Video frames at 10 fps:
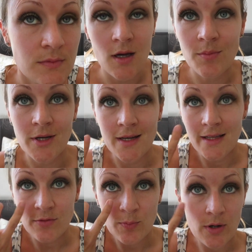I'm going to
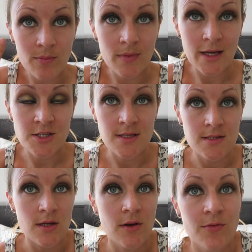leave the bottom
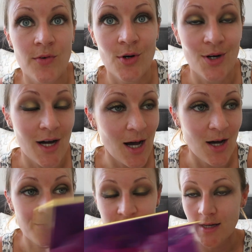lashes for
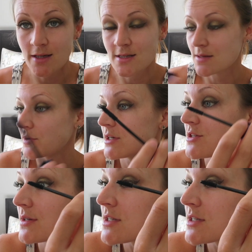after because I'm going to do a